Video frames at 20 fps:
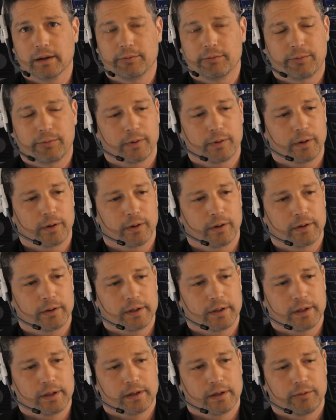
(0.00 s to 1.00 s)
for
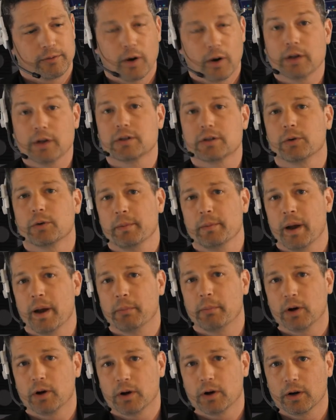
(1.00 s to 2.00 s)
us to
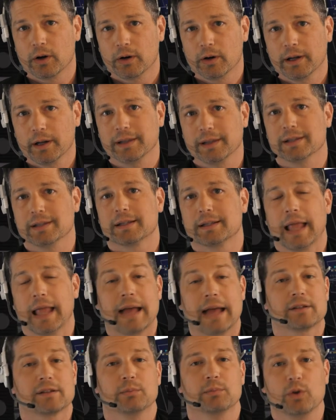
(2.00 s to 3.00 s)
remember her in this
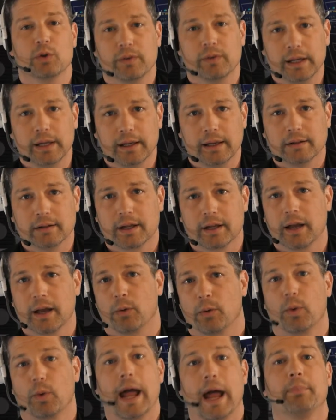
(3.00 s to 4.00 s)
last movie to
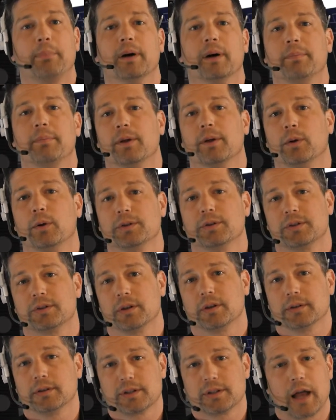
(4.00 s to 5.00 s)
kind of wrap up the whole
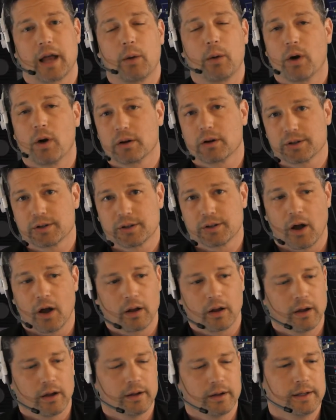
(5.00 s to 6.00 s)
Skywalker
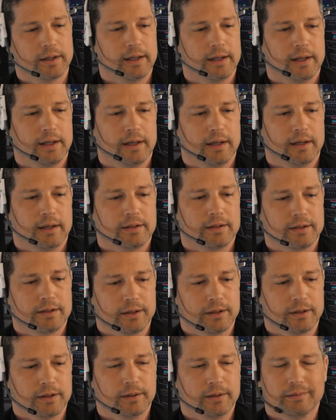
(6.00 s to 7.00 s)
saga.
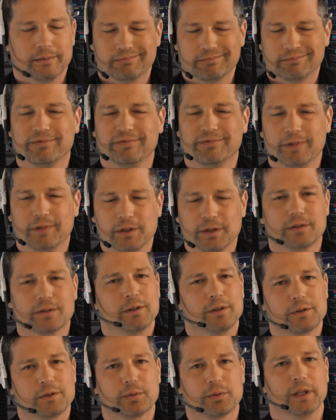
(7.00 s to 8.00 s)
So it
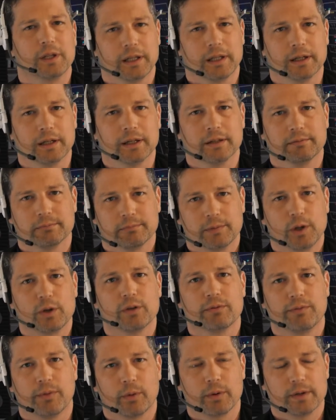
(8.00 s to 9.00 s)
looks really good.
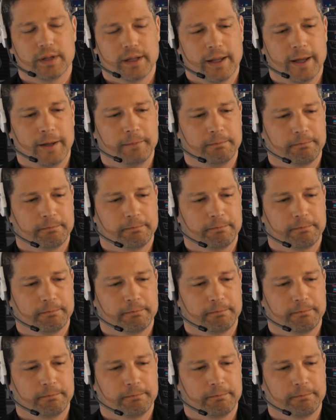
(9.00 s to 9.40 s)
Looking forward to that.